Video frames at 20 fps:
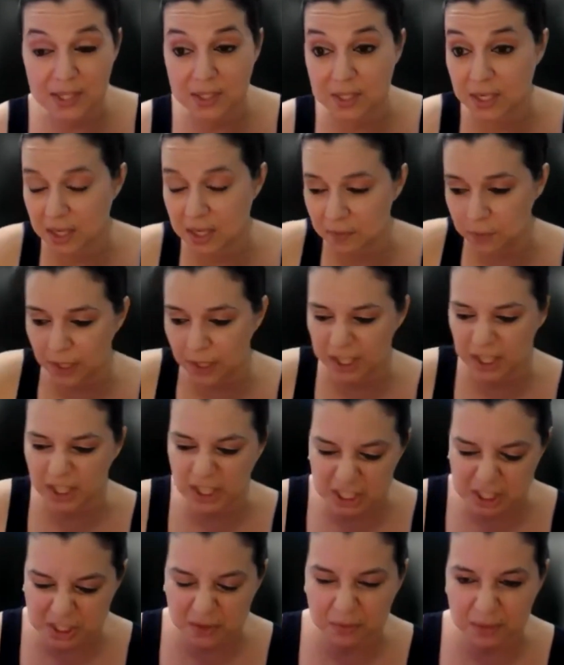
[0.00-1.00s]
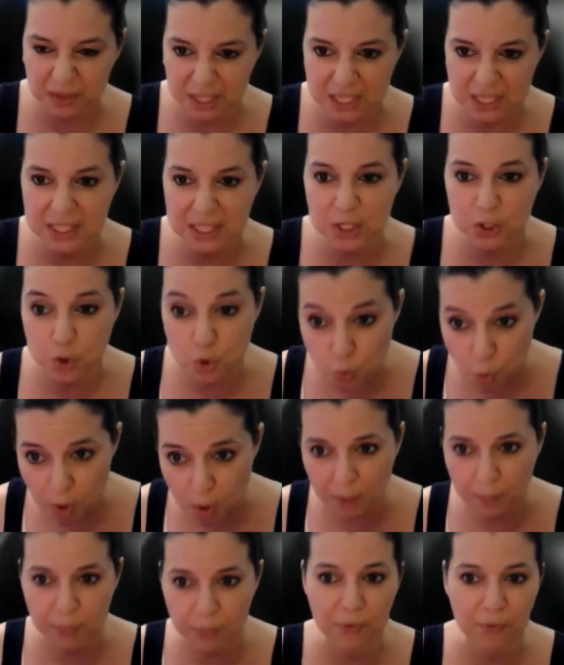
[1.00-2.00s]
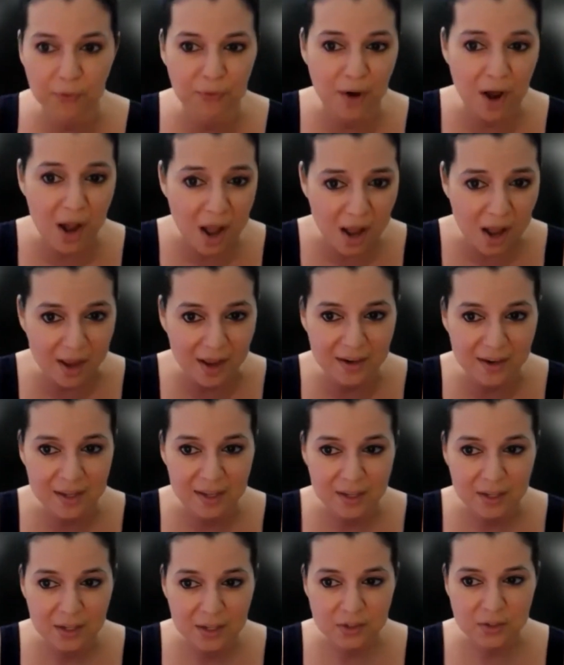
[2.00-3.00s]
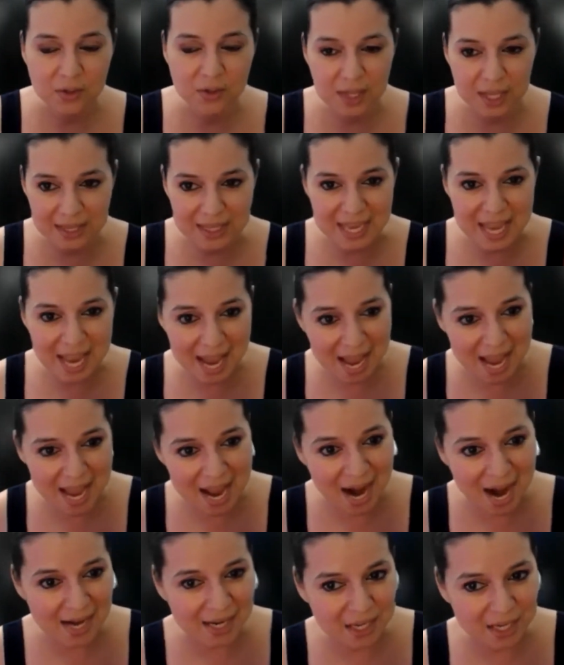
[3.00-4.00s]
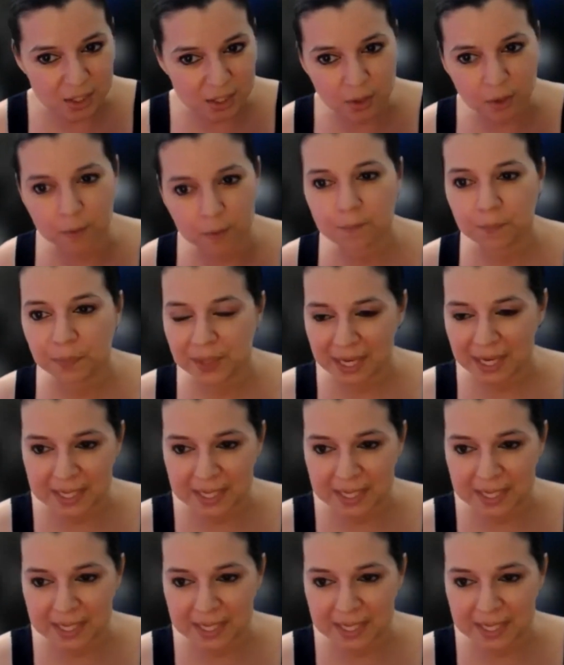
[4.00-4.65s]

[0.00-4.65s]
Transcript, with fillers: It's going to give you like a list of things that you want to provide so that the A I can go,